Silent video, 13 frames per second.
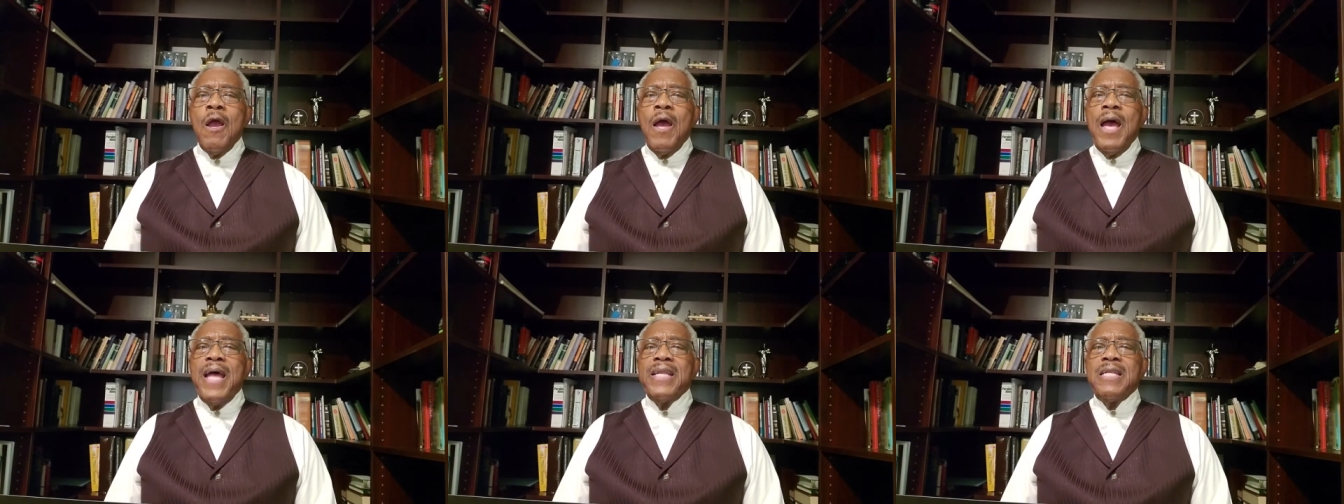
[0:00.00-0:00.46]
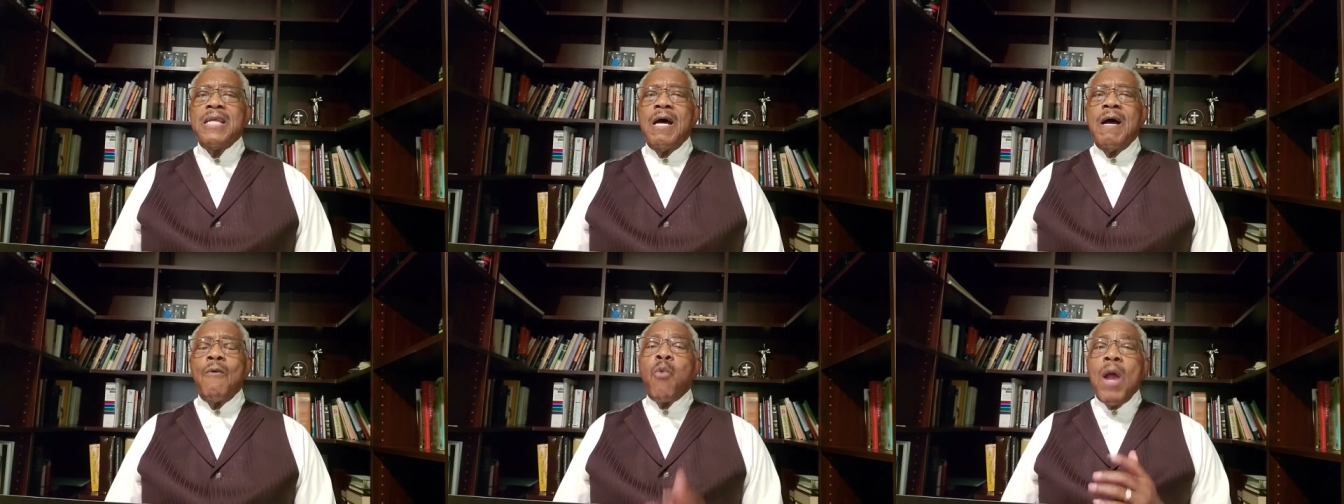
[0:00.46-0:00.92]
And
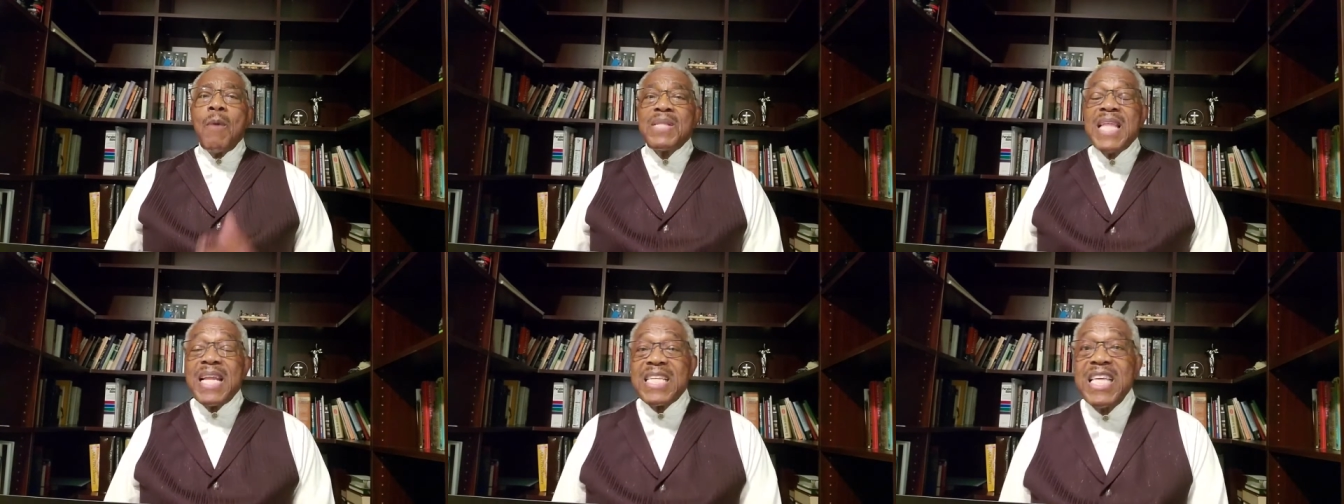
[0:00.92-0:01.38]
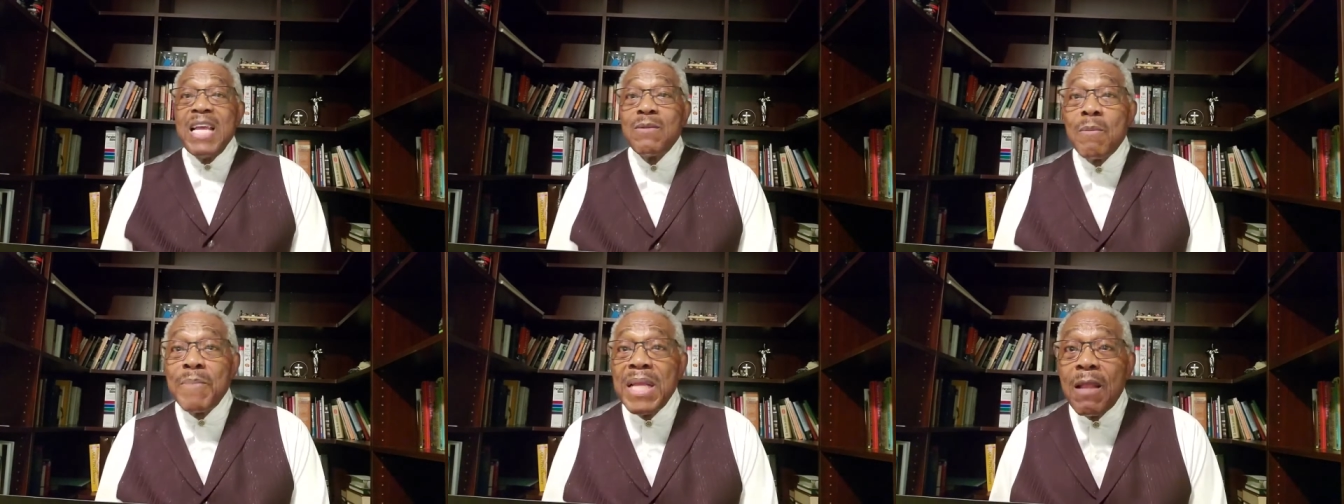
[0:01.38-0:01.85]
uh, where will that
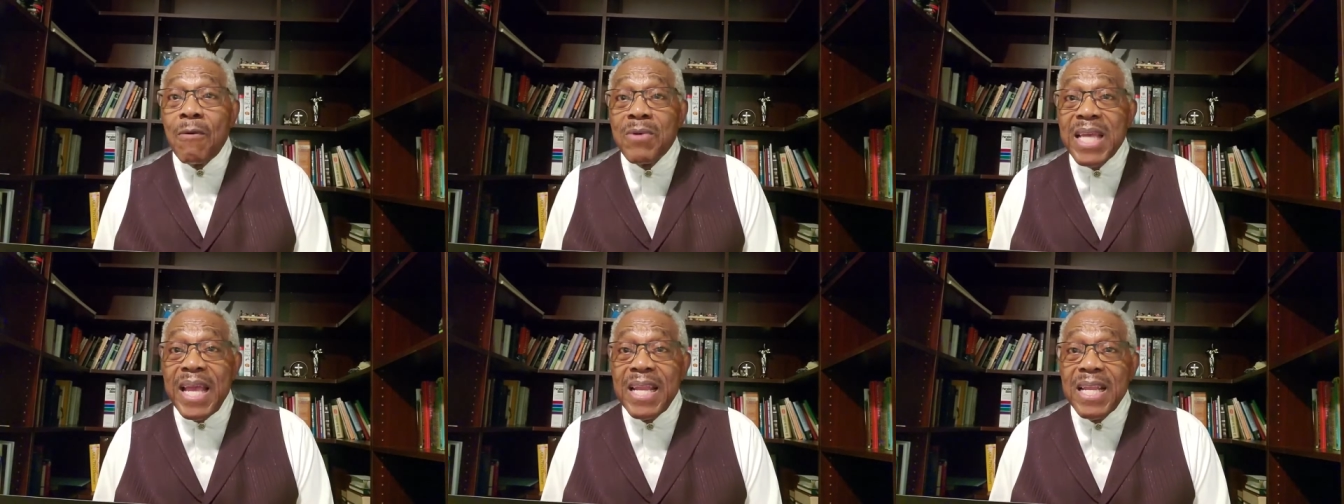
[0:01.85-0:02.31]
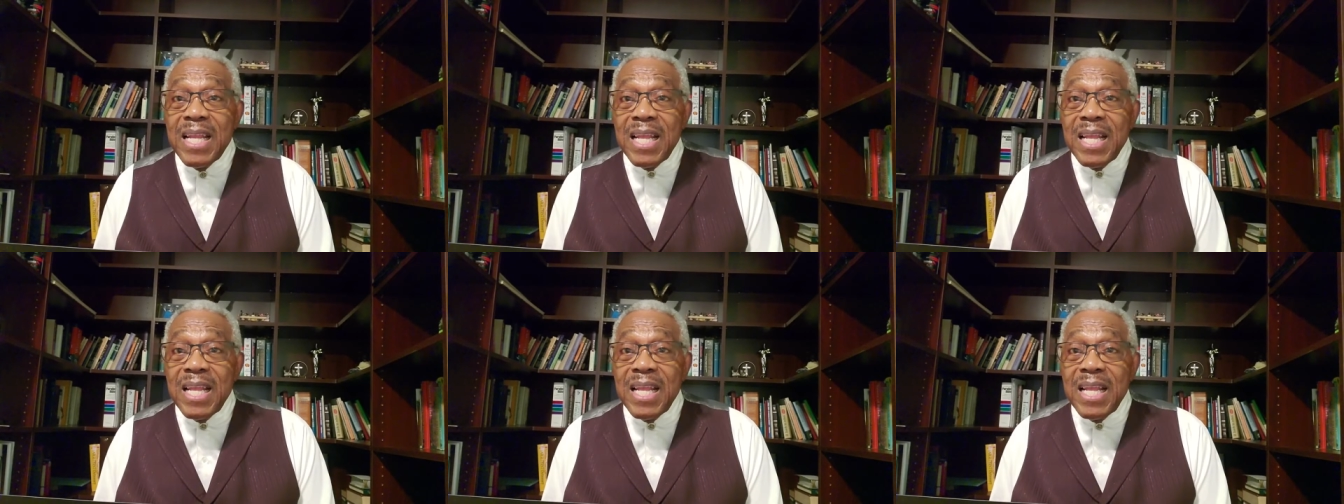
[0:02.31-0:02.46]
kingdom be located?